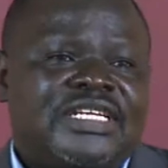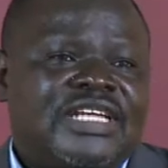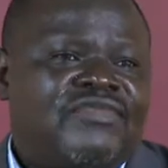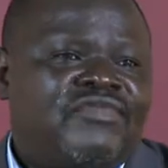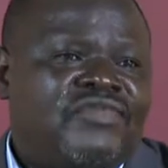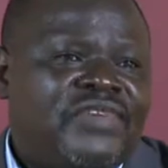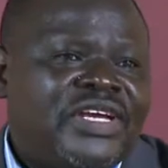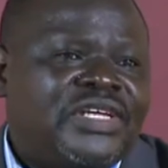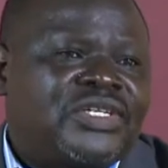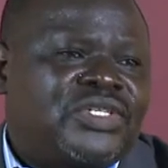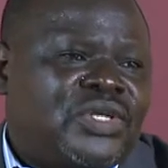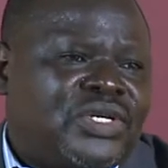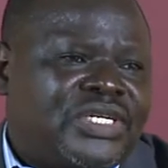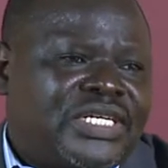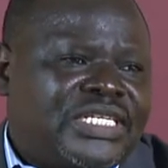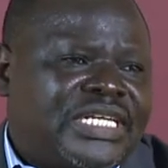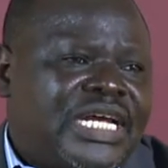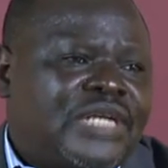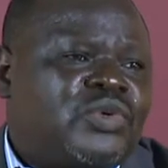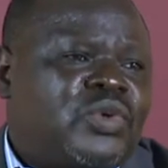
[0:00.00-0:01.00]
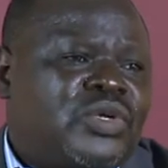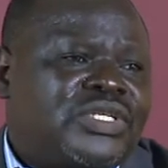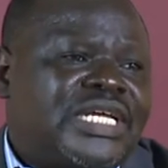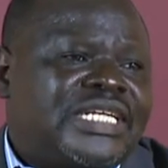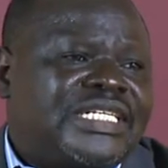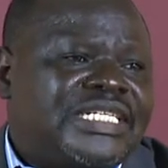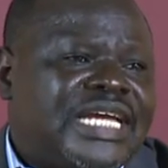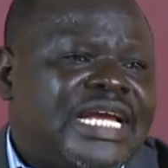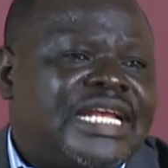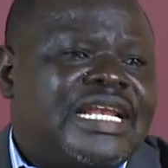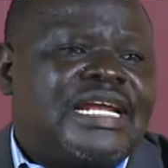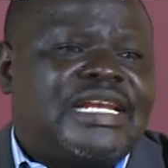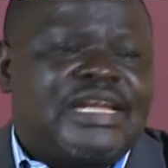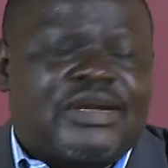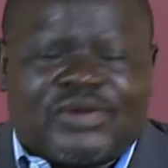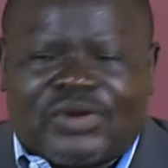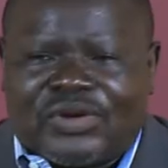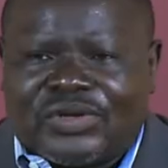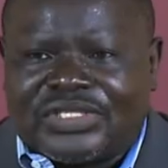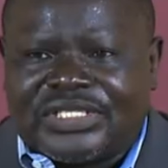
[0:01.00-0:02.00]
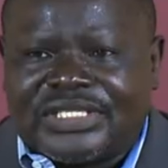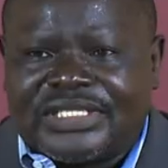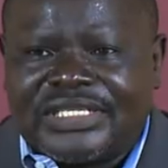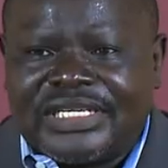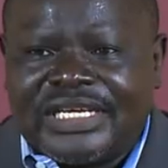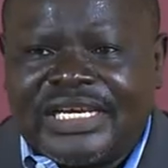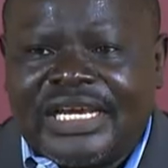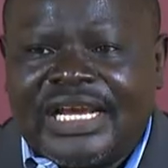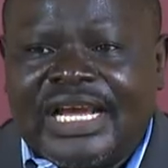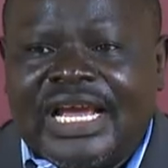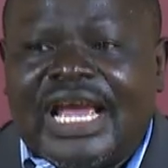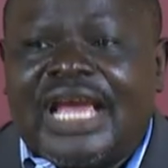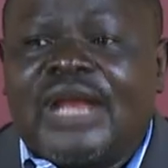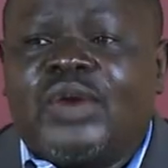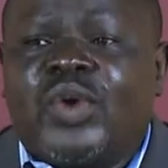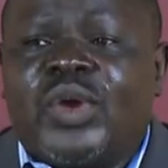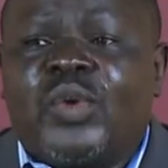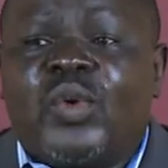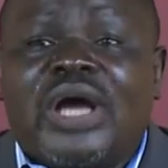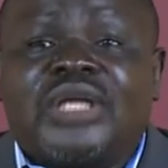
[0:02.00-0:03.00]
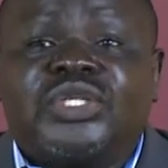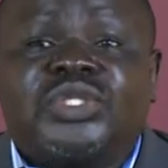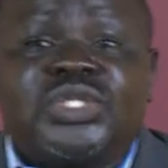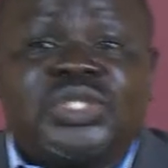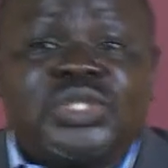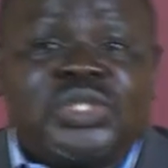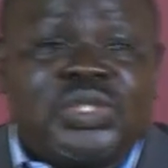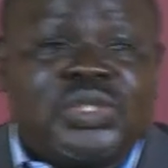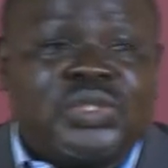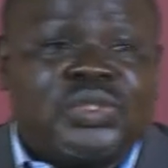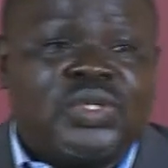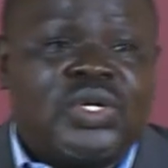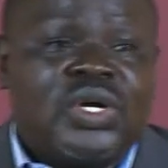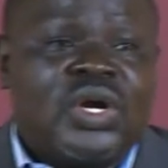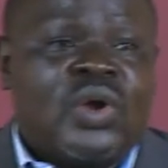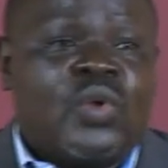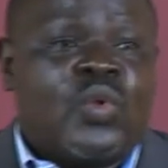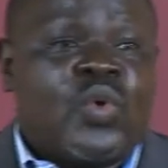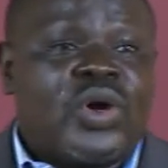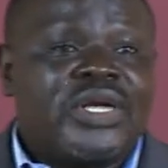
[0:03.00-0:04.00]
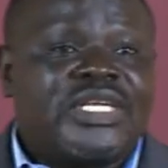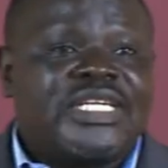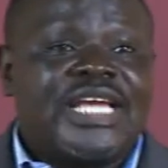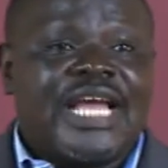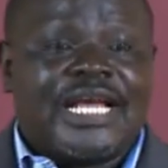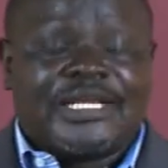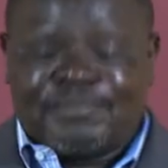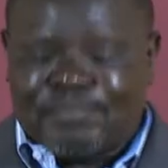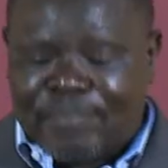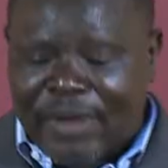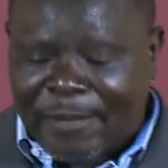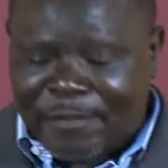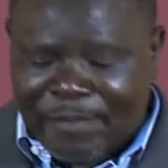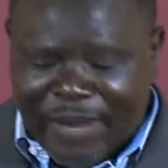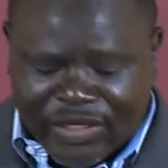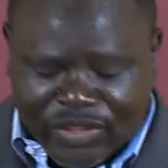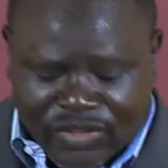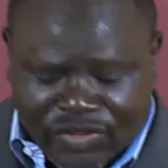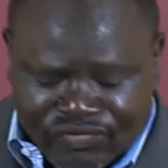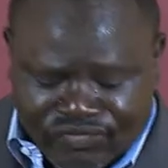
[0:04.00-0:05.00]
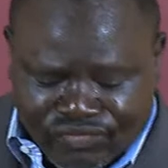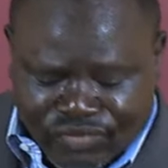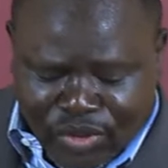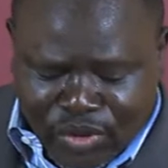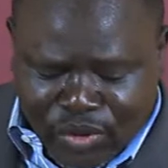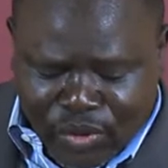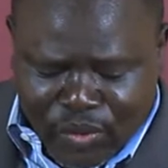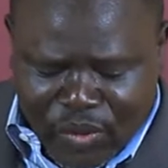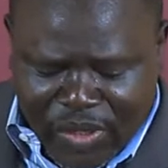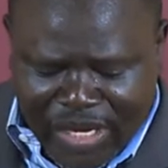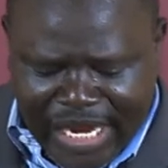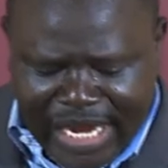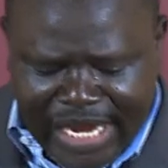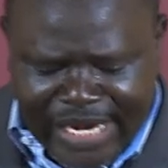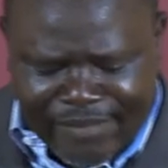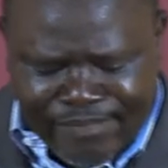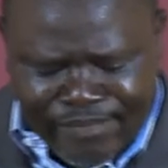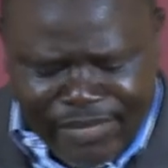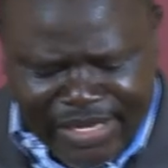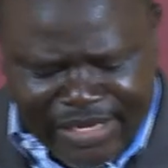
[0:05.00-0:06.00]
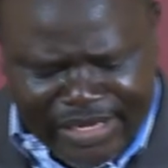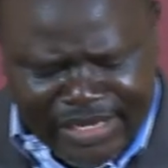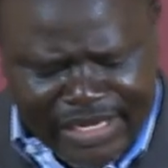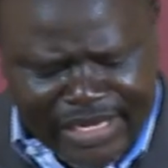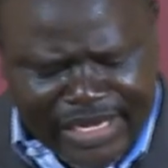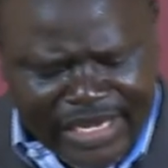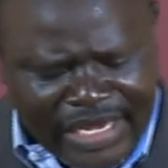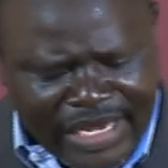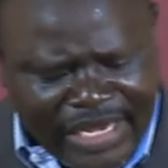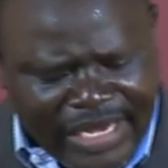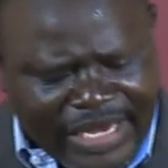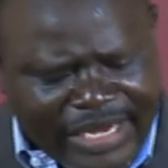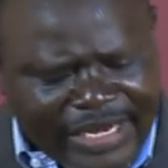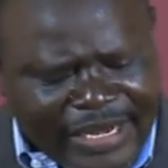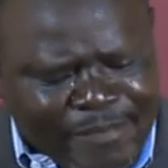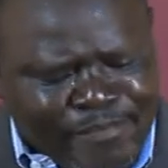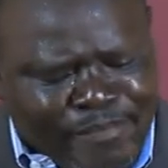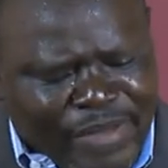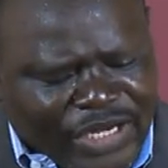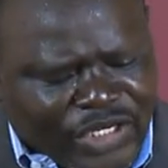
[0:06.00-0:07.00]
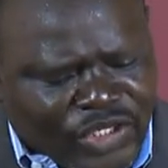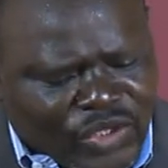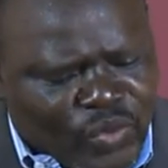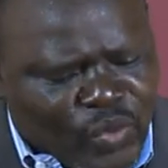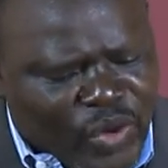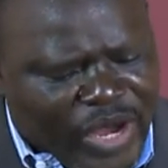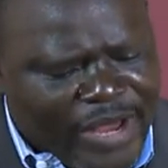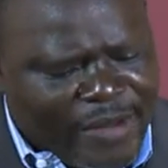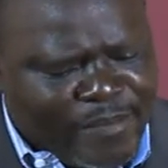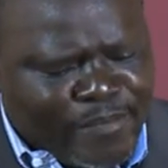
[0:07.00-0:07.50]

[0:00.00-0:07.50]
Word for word: the victory that was attained at the cross. And we want to know what he has purposed for you and me in the best way